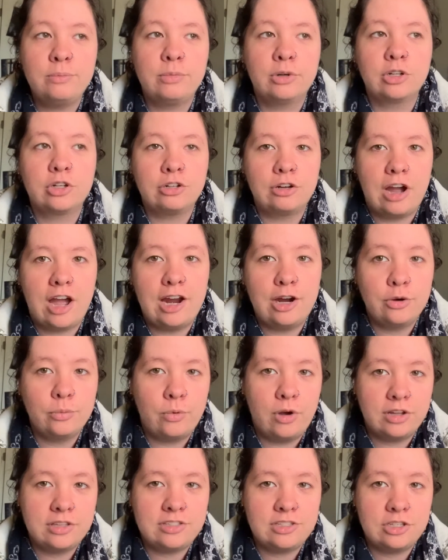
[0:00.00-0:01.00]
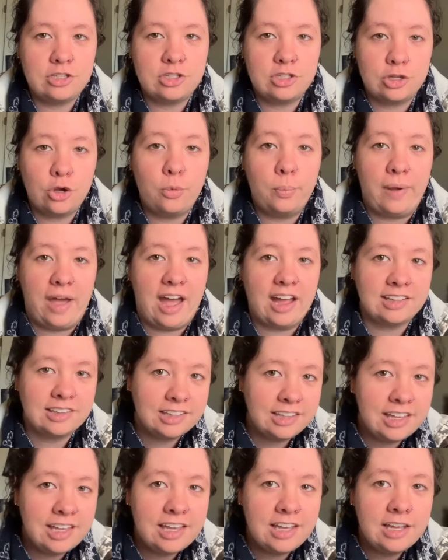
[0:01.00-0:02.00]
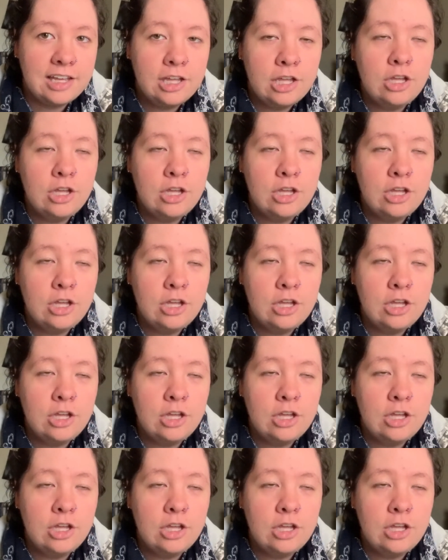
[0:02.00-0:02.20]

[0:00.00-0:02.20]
but Crier wants it so badly.